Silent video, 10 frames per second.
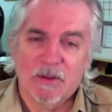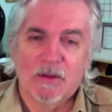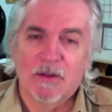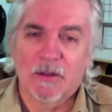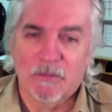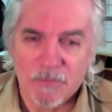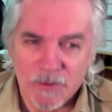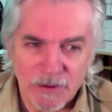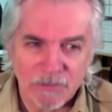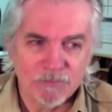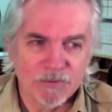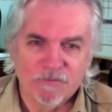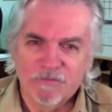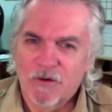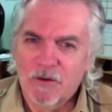the
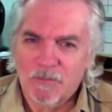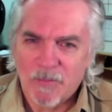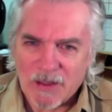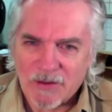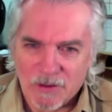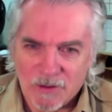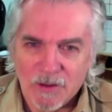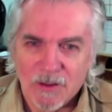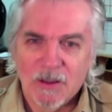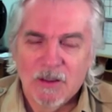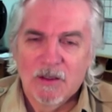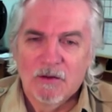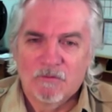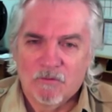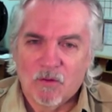preferred method
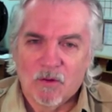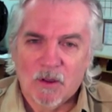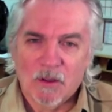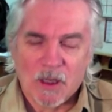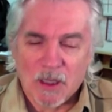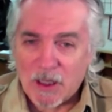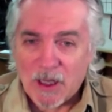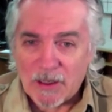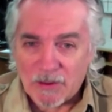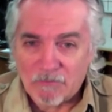for a lot of